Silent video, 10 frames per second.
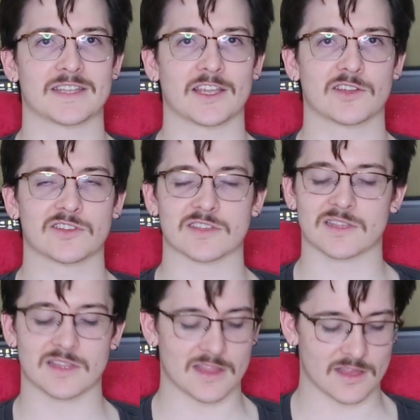They could
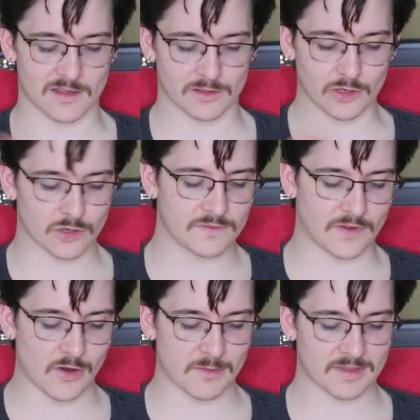just, a lot of good
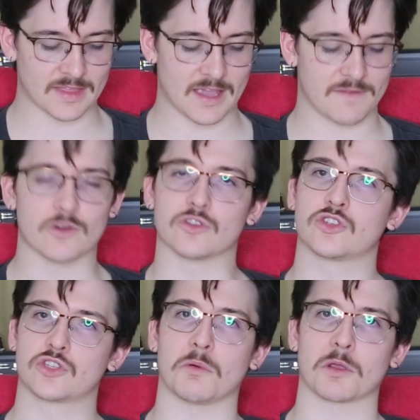volumes in there, very
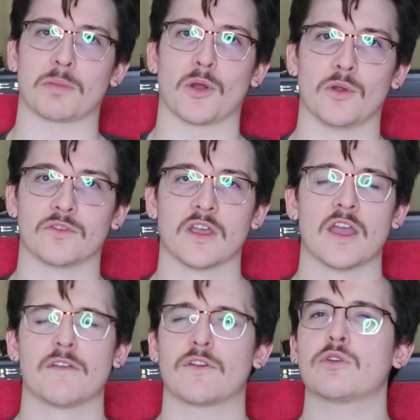stoic pose,
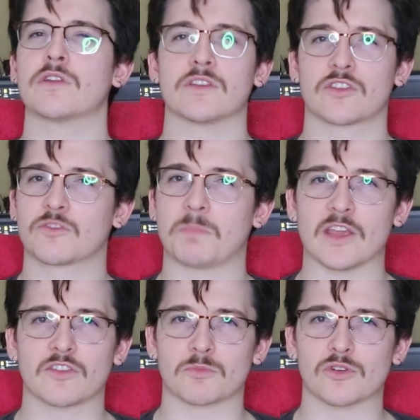very
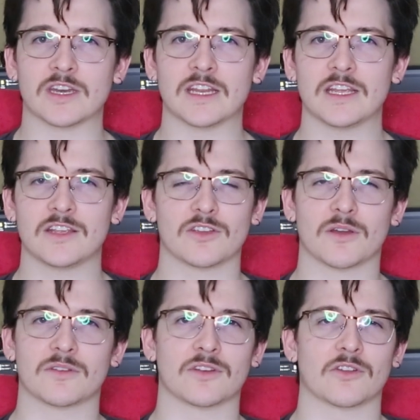Space
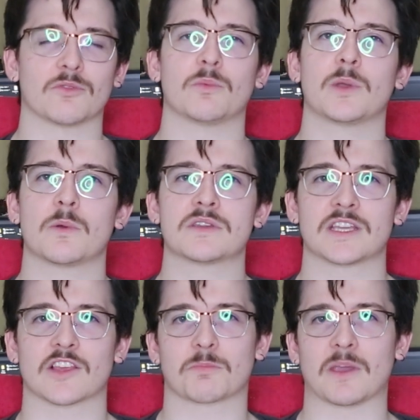Marine-y. You know, we always
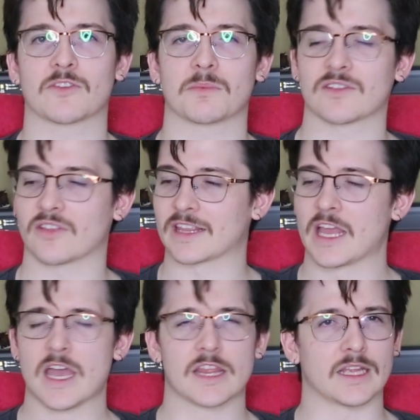see the Space Marines like
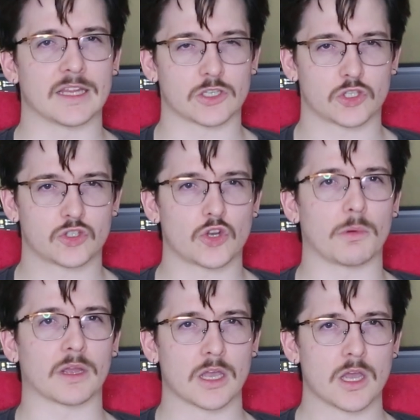that
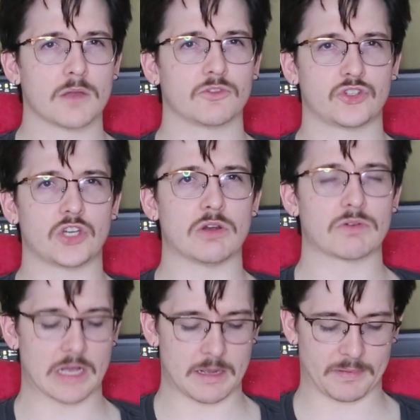stoic
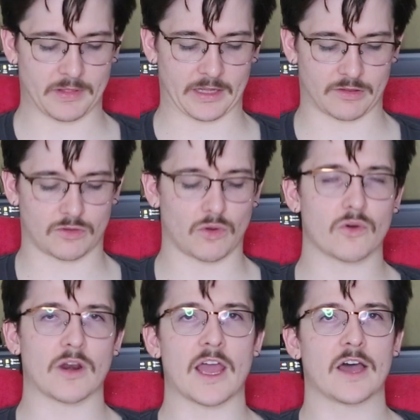shield up and like
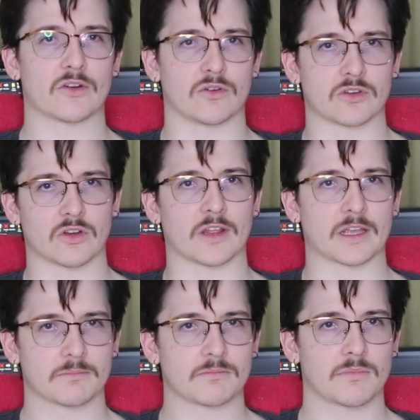sword out, or, you know,
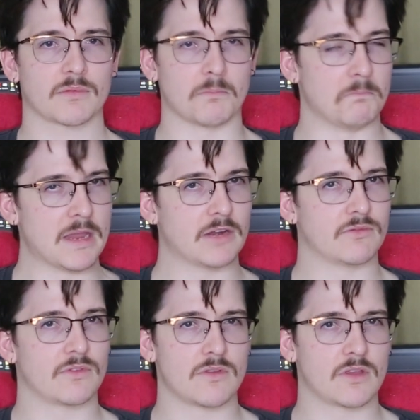like
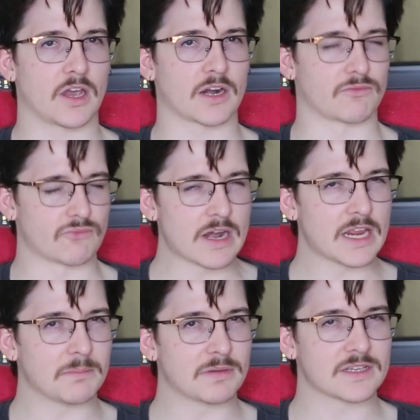mid kind of
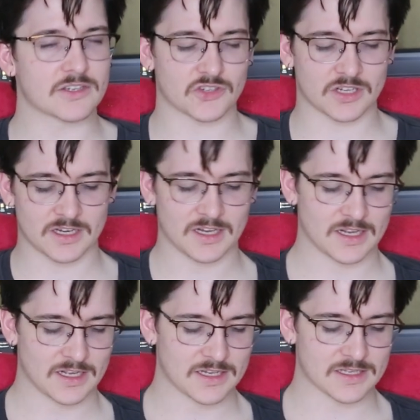ready position.
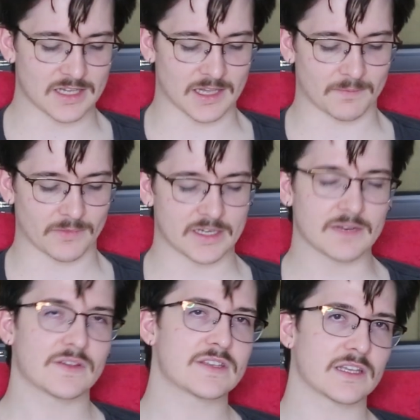So yeah, I
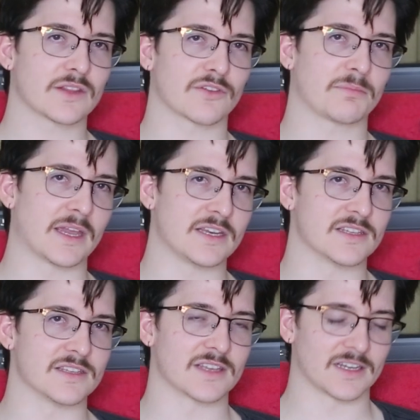definitely see a lot of
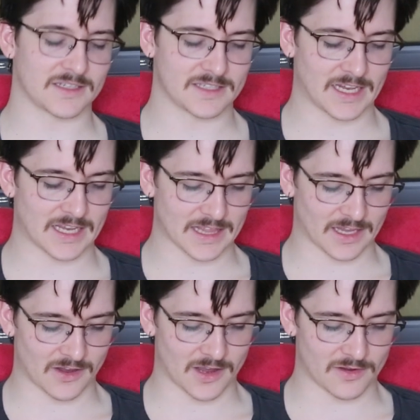painters taking
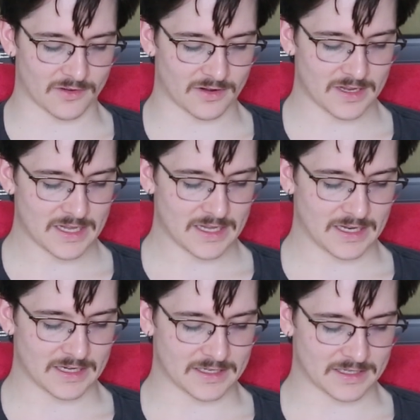that guy on
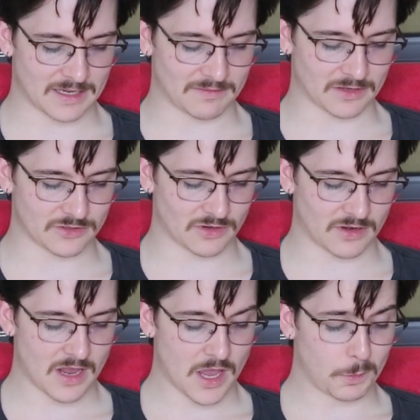and giving it a
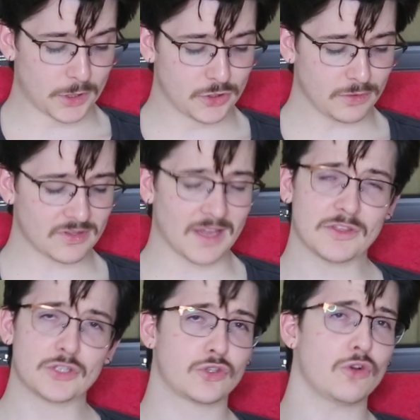shot. We do also have
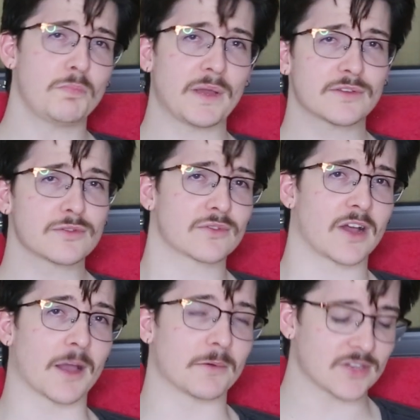the dual pistol
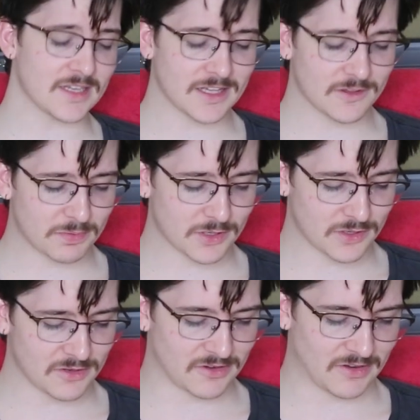guy, which I think is pretty
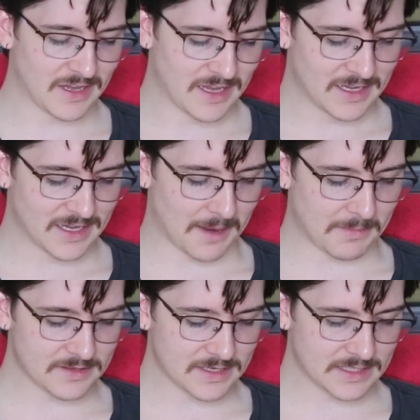cool.
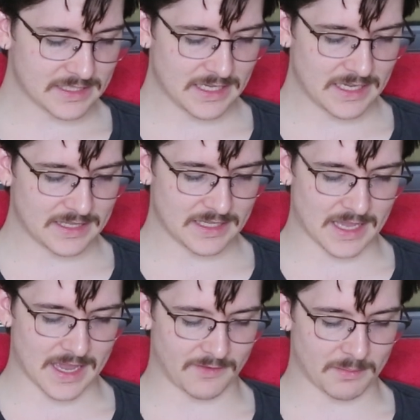It's nice to see
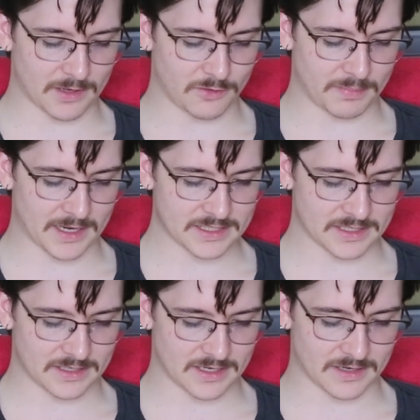the heavy metal
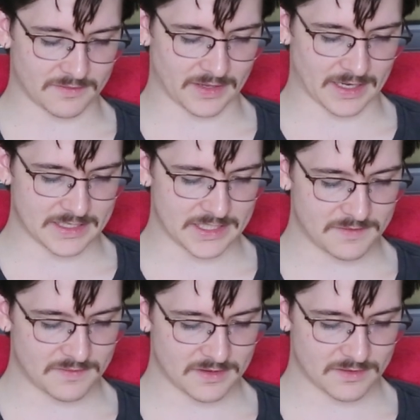painting kind of like a
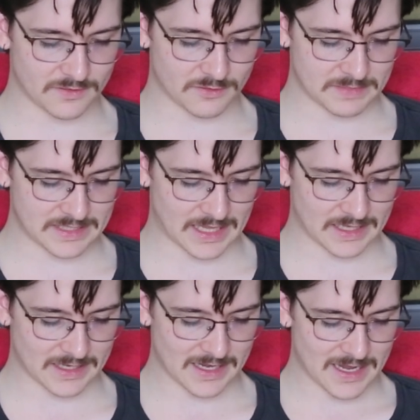different sort of metallic.